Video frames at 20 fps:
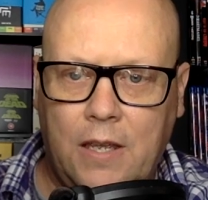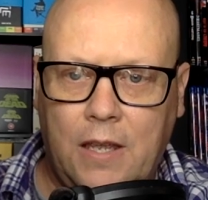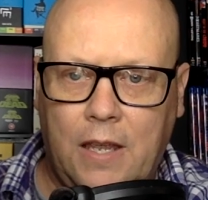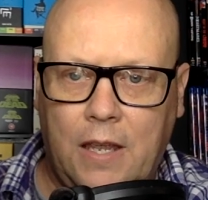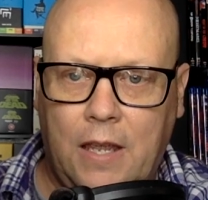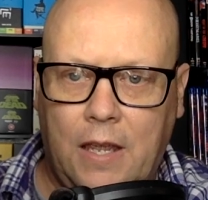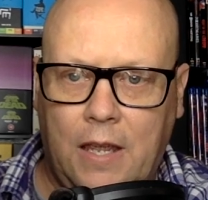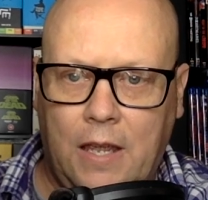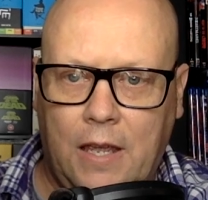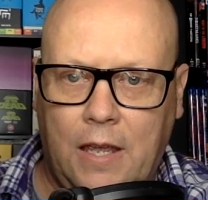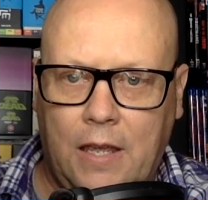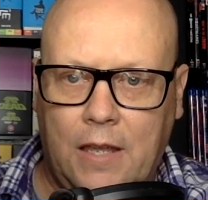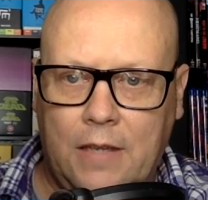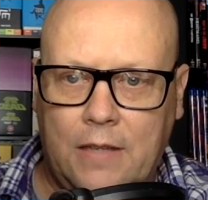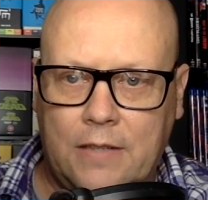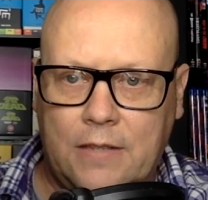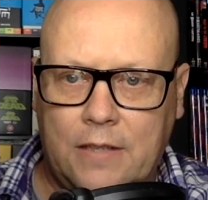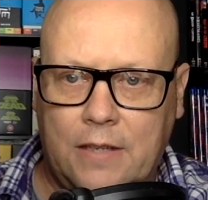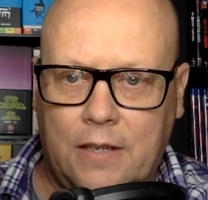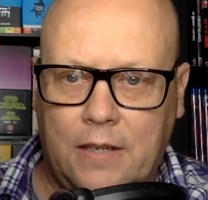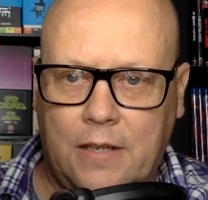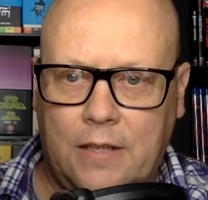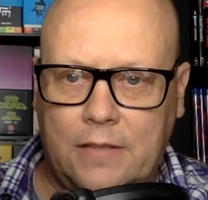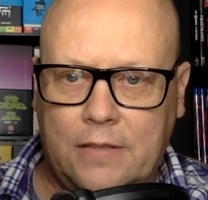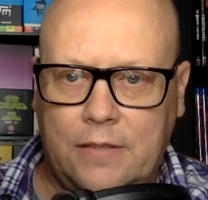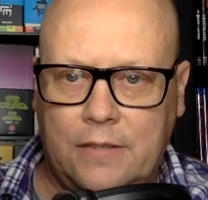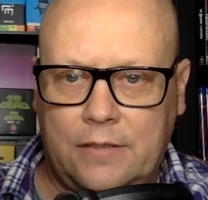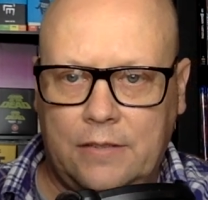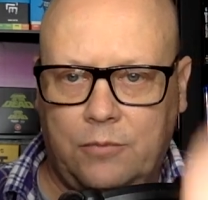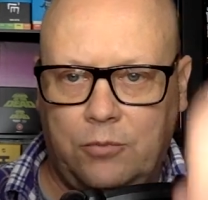and it
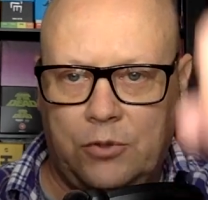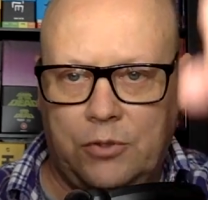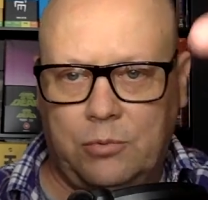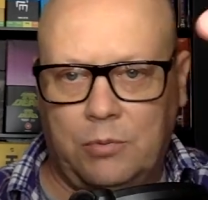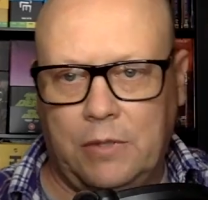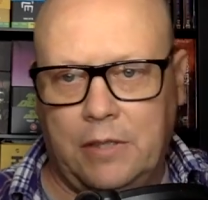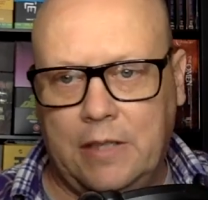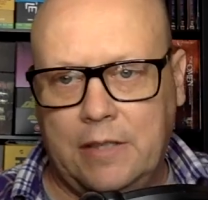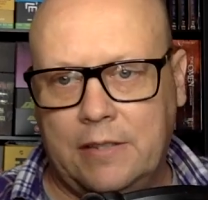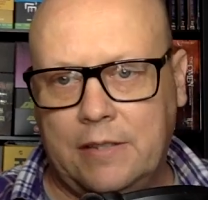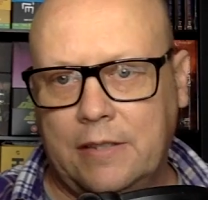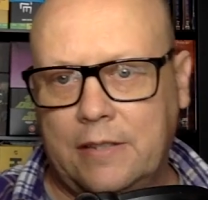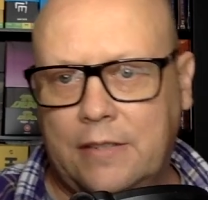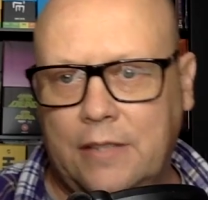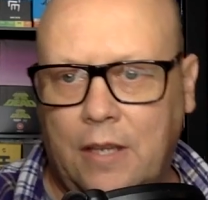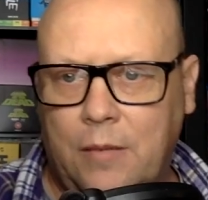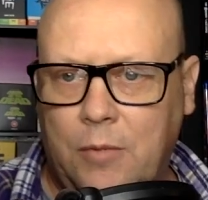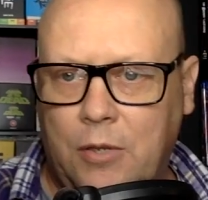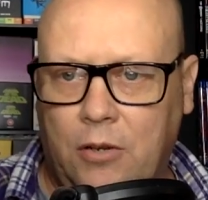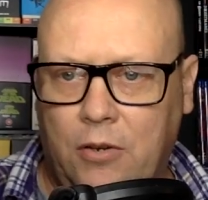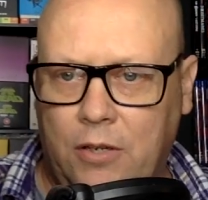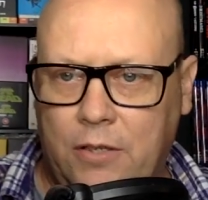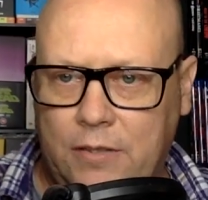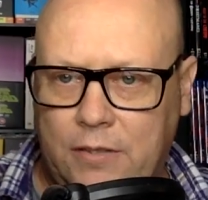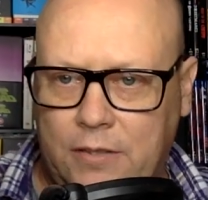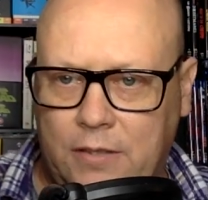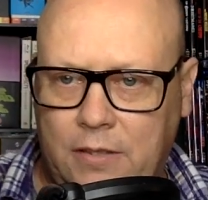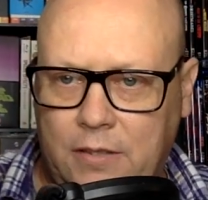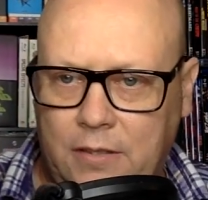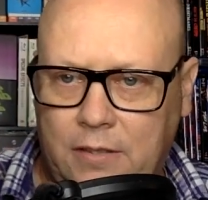says it was released the same year
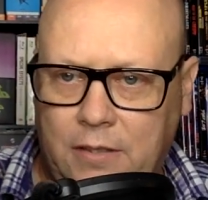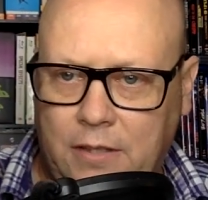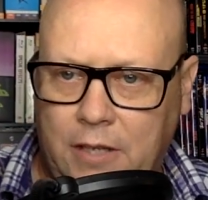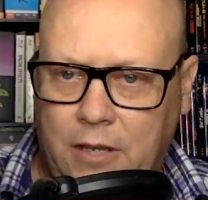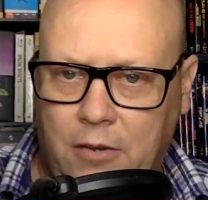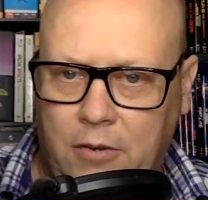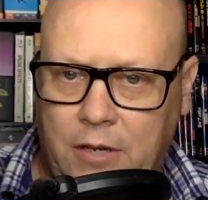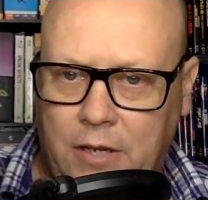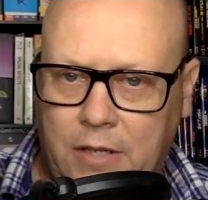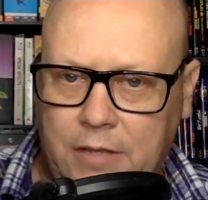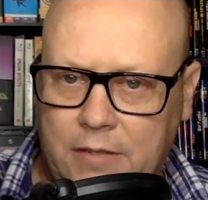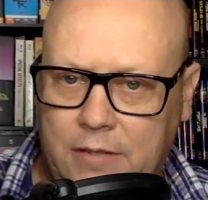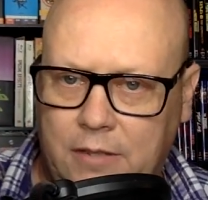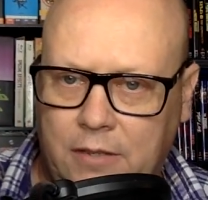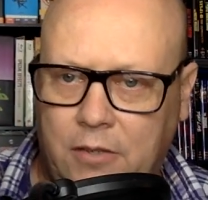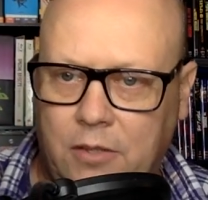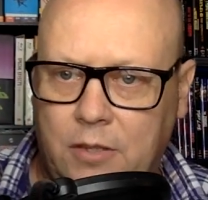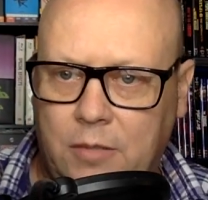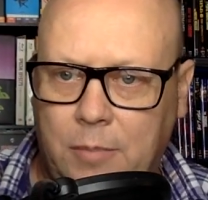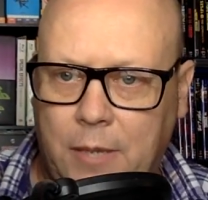as Leone's The Good, the